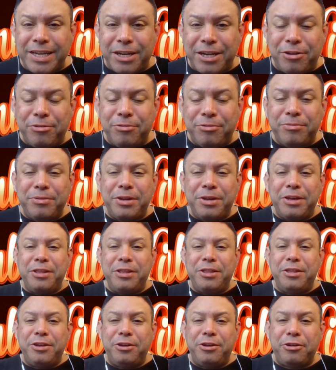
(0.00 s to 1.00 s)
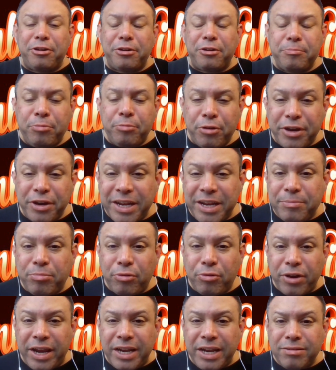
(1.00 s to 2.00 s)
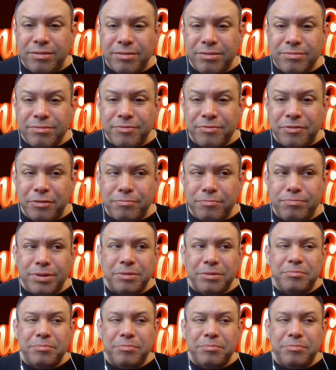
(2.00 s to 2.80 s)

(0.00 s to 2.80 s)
You know, the New York Puerto Rican Parade for